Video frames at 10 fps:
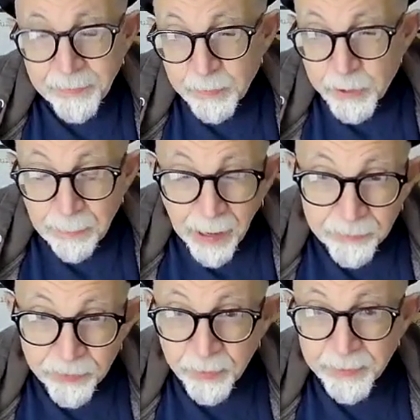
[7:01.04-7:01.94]
and the
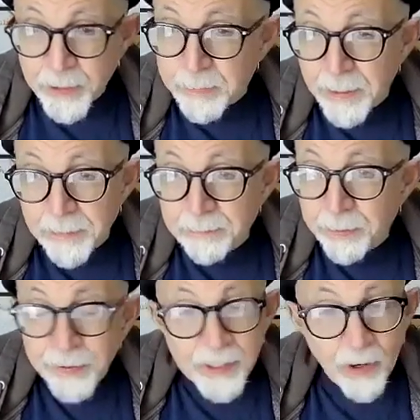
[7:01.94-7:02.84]
response to it has
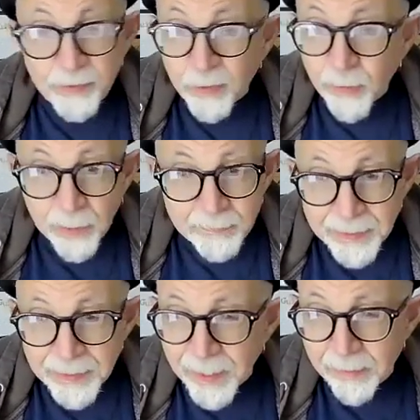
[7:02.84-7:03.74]
been pretty
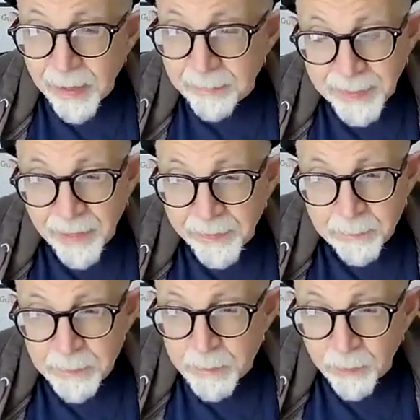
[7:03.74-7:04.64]
overwhelming. I mean, I
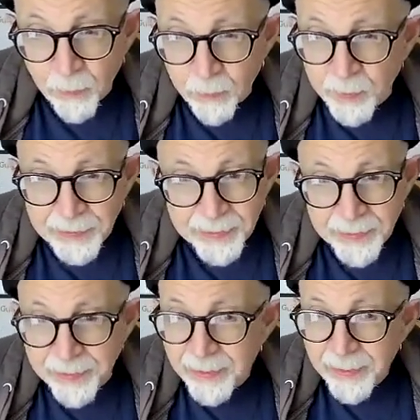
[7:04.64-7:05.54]
think people
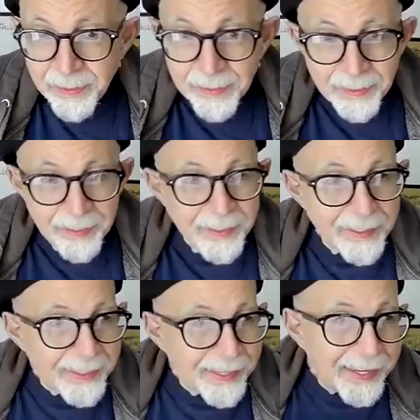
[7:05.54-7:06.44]
really
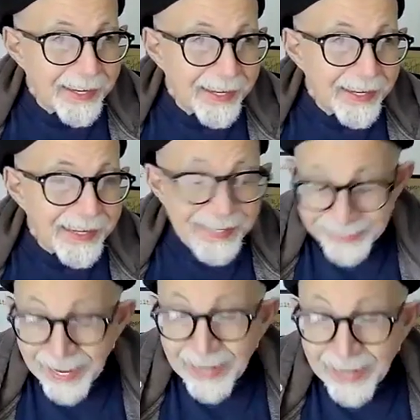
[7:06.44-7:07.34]

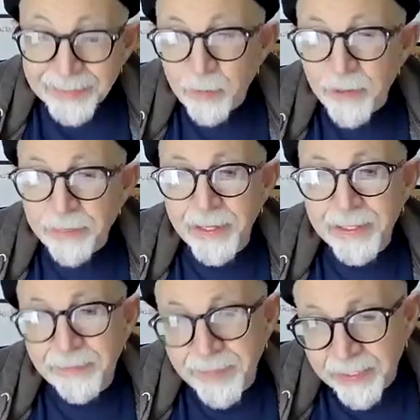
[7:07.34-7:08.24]
connected with
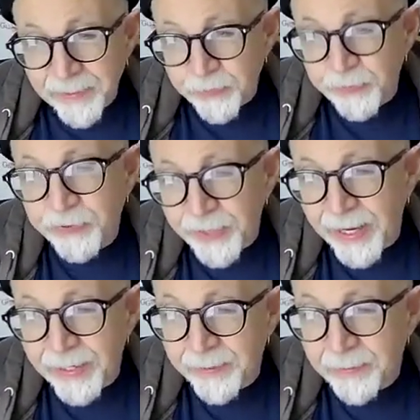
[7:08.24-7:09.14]
it, and they can
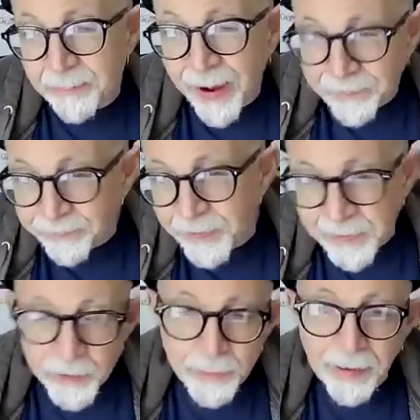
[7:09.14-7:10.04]
understand my
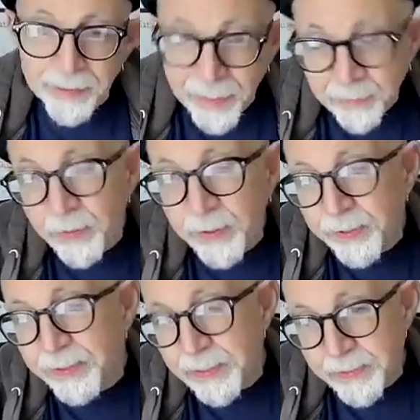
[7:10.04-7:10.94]
feelings about
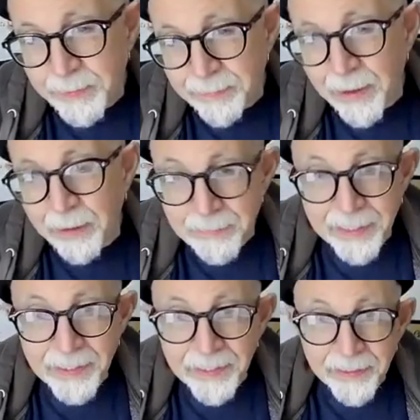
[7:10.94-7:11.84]
Edward and his about
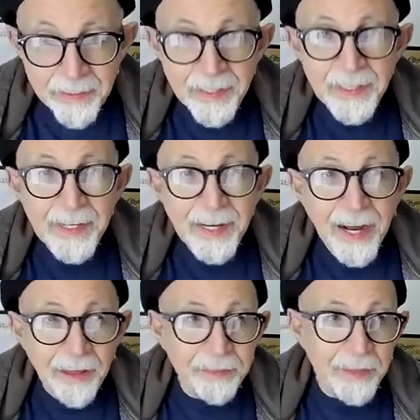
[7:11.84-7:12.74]
me, and
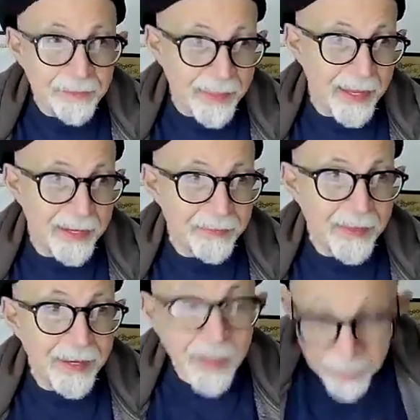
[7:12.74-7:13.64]
I think
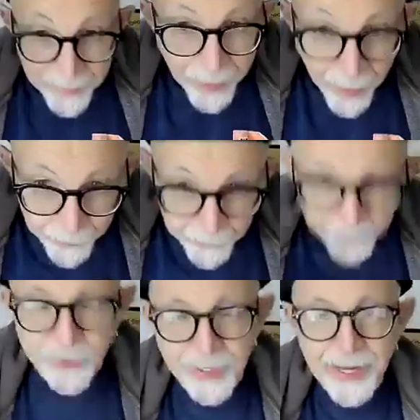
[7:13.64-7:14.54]
they
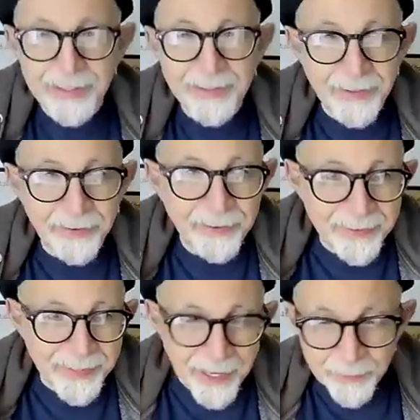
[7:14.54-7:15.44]
understand this
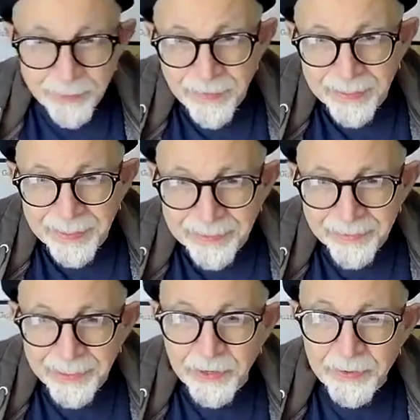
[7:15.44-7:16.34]
Edward Van
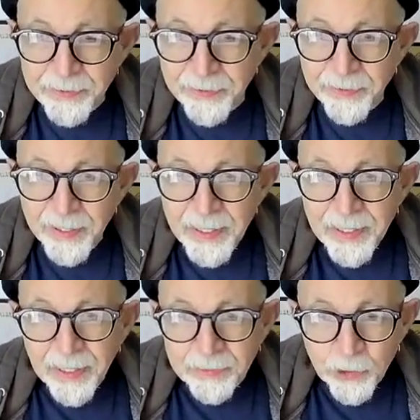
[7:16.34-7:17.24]
Halen character
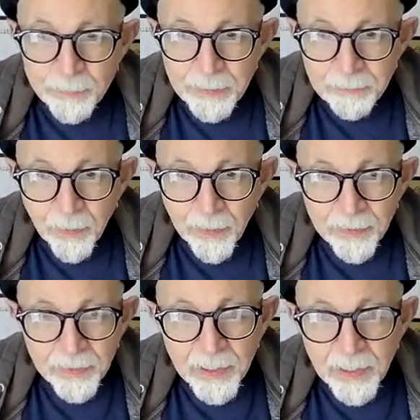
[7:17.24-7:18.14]
a little bit
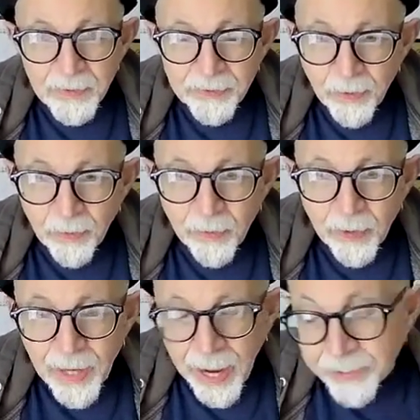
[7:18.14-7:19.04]
more.
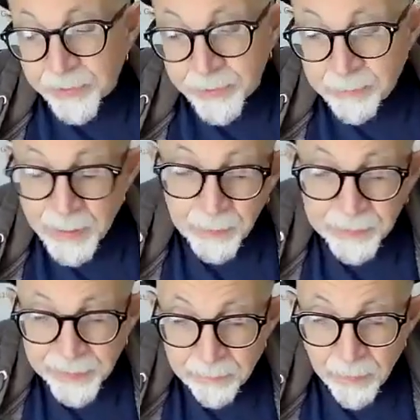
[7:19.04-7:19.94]
So I couldn't be
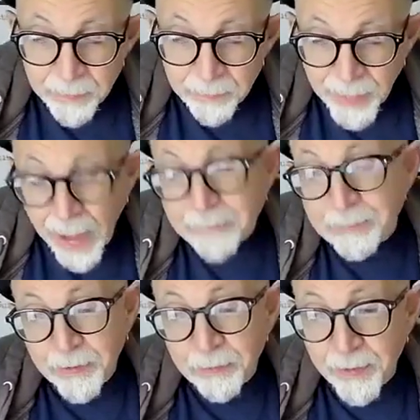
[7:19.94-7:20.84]
really
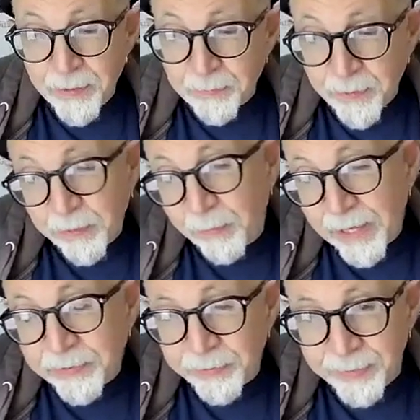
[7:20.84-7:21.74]
happier with the
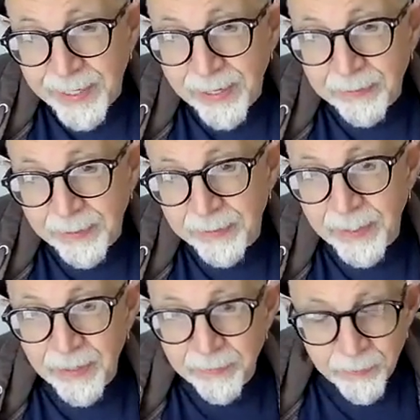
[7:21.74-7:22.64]
way it turned out
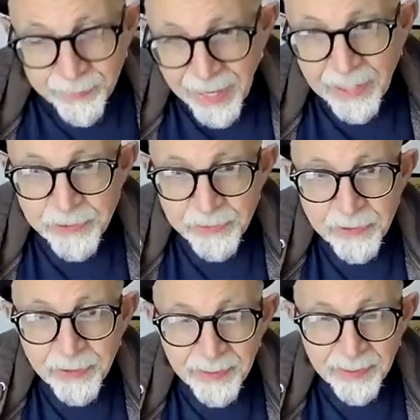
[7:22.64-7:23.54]
and the
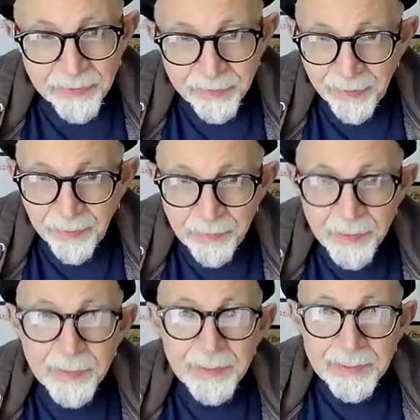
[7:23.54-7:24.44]
reactions to it. So